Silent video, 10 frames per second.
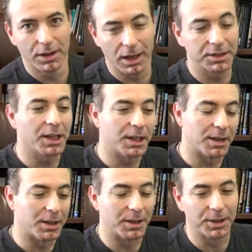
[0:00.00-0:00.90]
I'll tell you
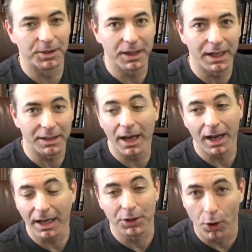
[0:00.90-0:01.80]
a little hint.
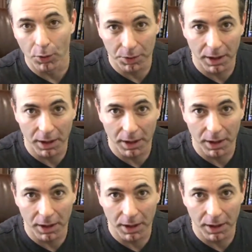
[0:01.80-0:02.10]
I don't.